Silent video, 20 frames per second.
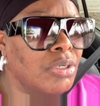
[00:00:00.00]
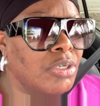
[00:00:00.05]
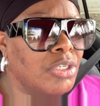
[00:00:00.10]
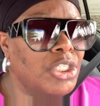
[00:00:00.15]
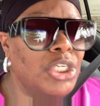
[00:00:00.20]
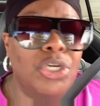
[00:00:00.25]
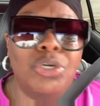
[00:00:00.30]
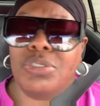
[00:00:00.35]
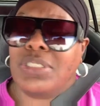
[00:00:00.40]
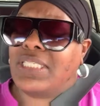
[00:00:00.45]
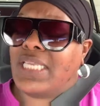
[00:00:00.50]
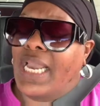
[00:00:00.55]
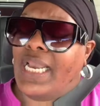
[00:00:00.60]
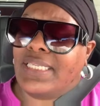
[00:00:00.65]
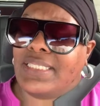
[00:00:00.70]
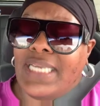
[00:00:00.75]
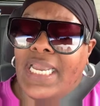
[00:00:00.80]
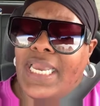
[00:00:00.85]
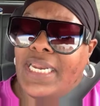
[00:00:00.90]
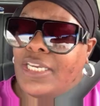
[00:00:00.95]
You
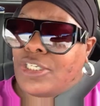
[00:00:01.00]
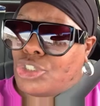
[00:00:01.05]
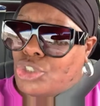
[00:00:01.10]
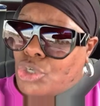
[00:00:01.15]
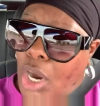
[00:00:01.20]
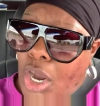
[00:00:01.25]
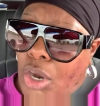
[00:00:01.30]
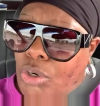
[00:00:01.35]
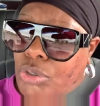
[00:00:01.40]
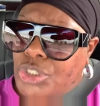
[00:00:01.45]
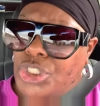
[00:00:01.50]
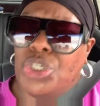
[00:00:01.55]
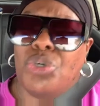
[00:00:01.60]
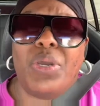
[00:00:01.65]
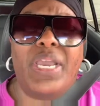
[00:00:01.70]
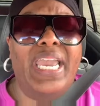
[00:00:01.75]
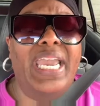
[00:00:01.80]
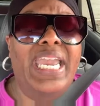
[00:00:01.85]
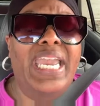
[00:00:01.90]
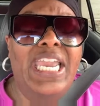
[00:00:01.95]
satanic trolls. You
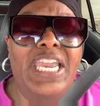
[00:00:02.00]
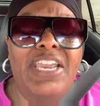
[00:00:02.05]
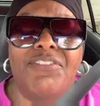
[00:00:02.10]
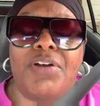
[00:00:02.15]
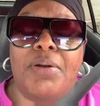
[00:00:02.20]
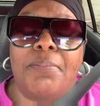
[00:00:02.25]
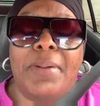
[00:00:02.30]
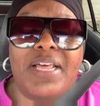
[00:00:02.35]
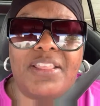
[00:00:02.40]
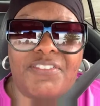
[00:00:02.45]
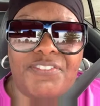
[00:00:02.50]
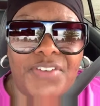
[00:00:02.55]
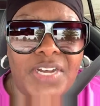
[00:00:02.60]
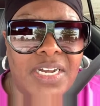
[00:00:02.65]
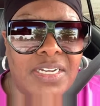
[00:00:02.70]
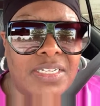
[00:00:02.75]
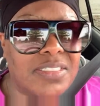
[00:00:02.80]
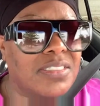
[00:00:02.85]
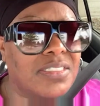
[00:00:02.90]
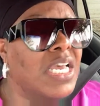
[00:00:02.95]
evil
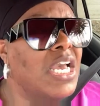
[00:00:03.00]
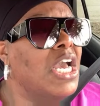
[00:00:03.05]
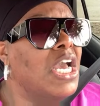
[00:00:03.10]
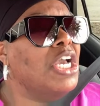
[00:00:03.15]
motherfuckers.